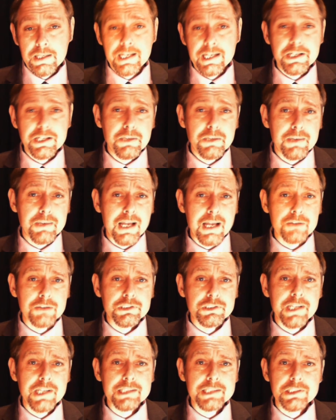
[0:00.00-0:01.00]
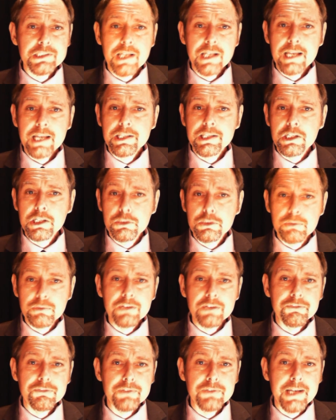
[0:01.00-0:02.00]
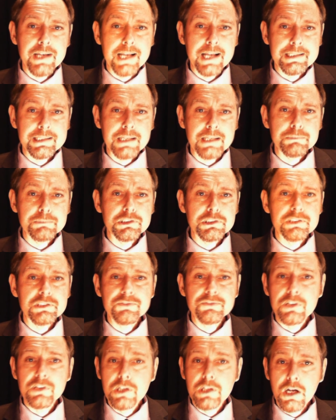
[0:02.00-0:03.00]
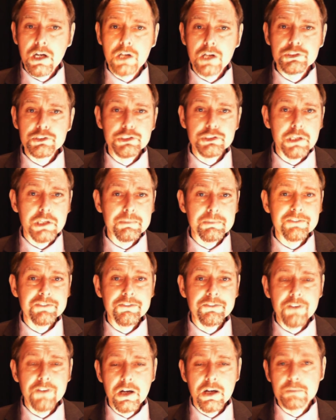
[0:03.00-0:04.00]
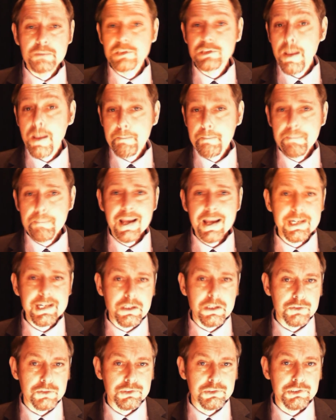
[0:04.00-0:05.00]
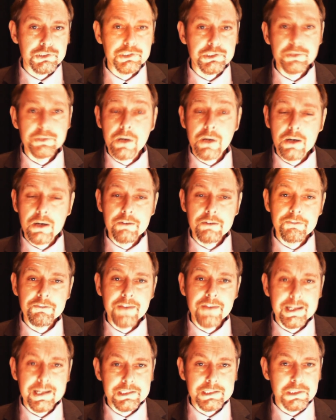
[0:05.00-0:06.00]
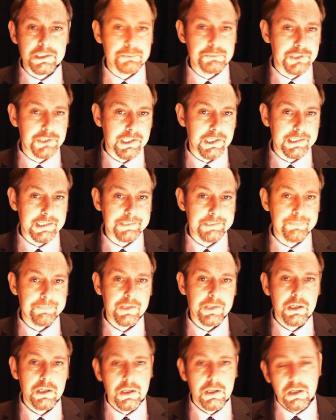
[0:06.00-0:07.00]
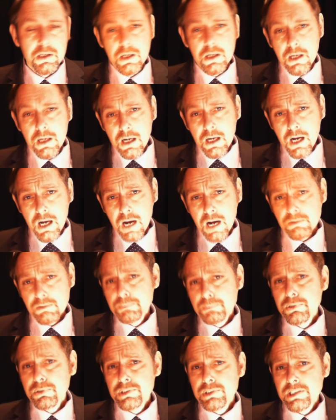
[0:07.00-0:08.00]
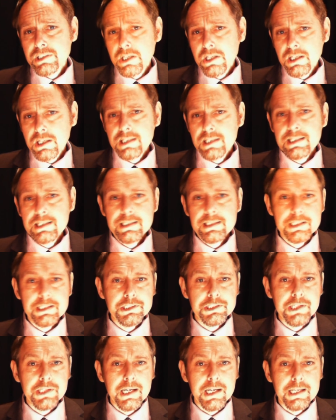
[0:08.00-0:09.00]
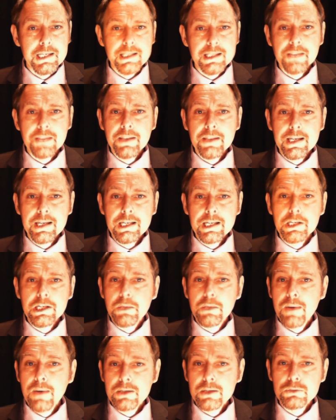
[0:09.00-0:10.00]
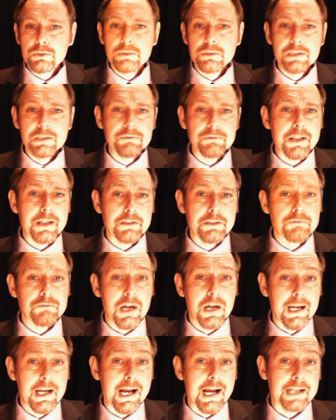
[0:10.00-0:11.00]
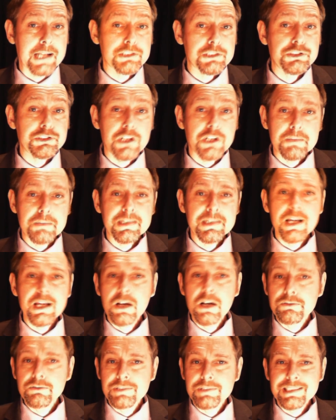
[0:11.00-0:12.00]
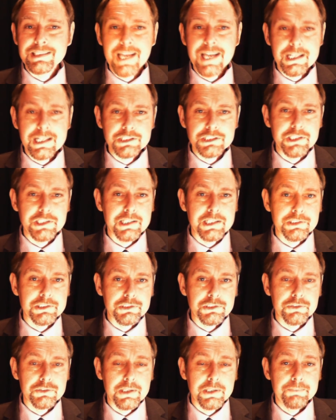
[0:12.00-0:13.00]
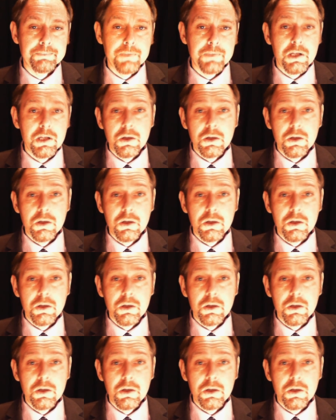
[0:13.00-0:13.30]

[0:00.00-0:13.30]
The EU announced yesterday that grid-free exemptions for large German firms may constitute unfair subsidies. I reported earlier this year that the EU had already read the riot act to Germany over its energy industry.